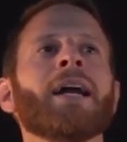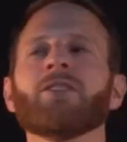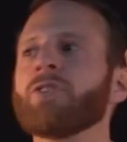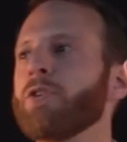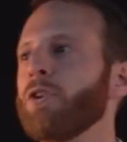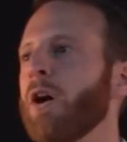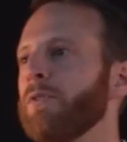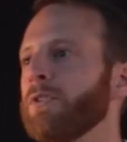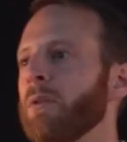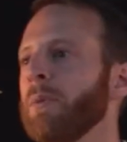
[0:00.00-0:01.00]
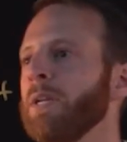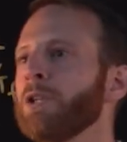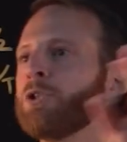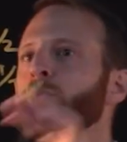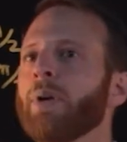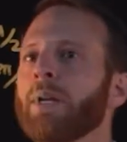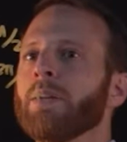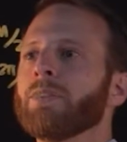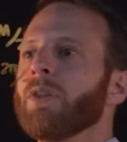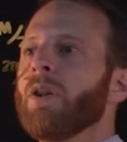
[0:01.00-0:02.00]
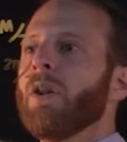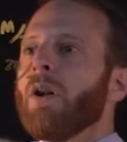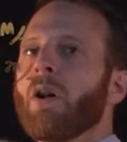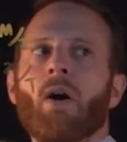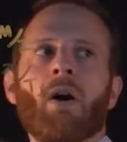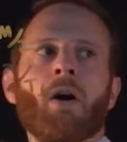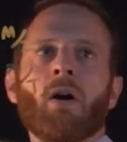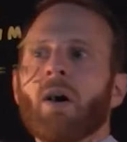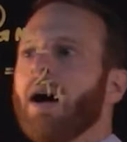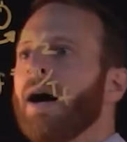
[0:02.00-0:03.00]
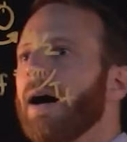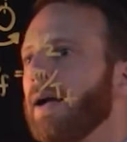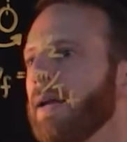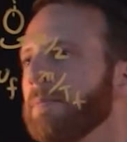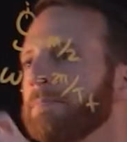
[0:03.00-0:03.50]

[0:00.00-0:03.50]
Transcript: It started off with some initial radius Ri.